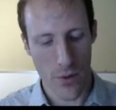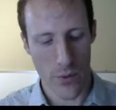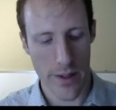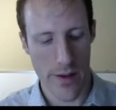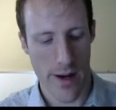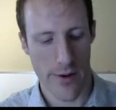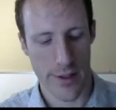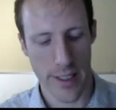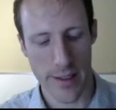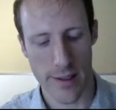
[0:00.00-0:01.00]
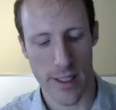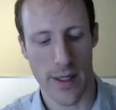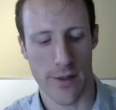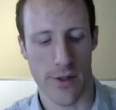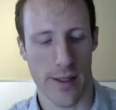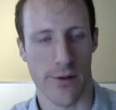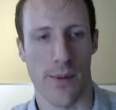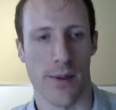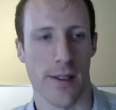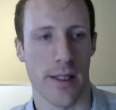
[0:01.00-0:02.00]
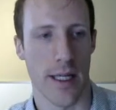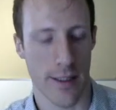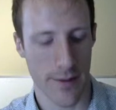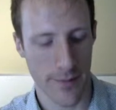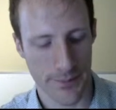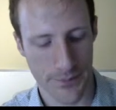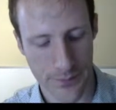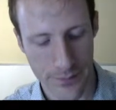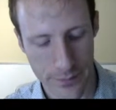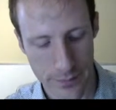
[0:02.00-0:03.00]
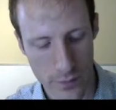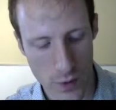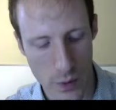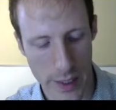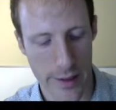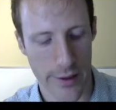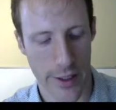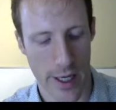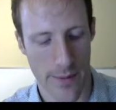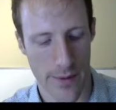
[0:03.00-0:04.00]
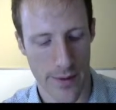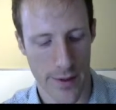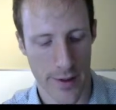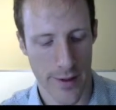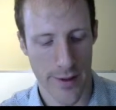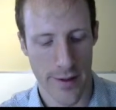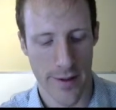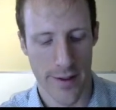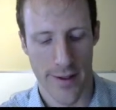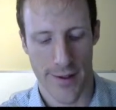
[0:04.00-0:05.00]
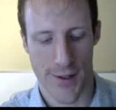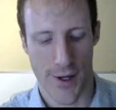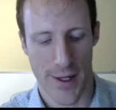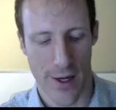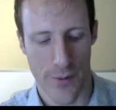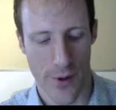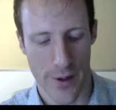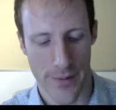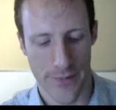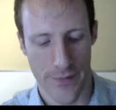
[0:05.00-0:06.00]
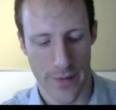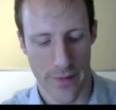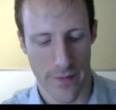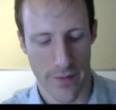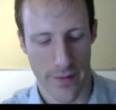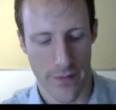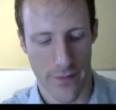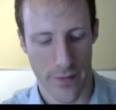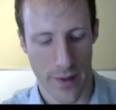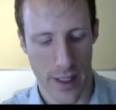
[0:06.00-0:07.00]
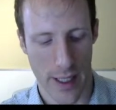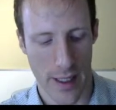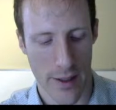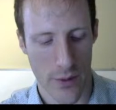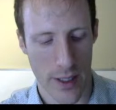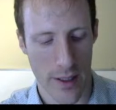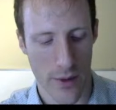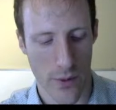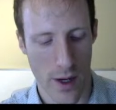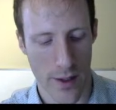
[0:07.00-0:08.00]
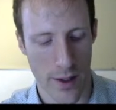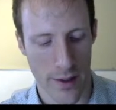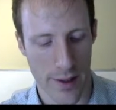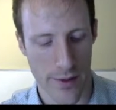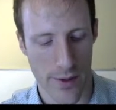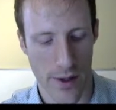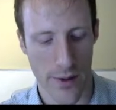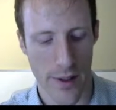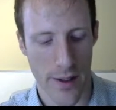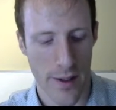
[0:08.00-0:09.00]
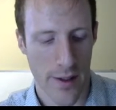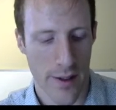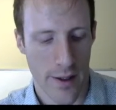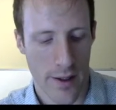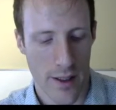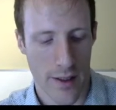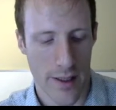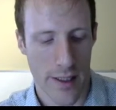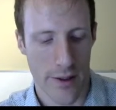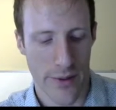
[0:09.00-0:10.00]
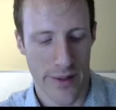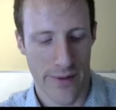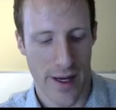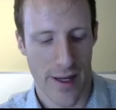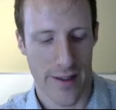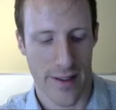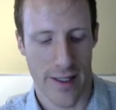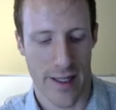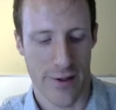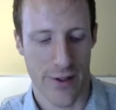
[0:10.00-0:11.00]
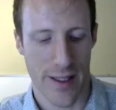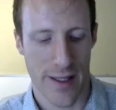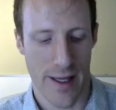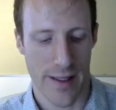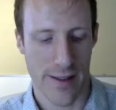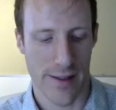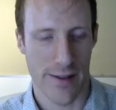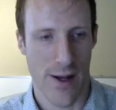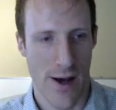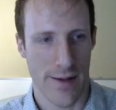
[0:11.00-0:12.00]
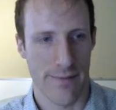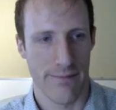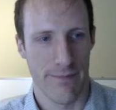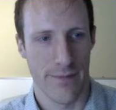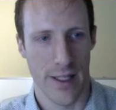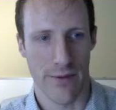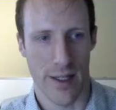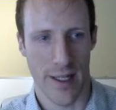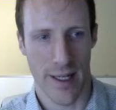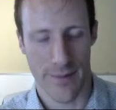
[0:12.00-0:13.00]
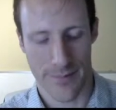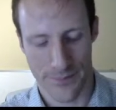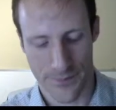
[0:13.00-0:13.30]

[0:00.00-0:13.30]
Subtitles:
With our adjacency matrix representation, we need to look up the starting airport, and we need to walk along this row until we find an entry that is not infinity.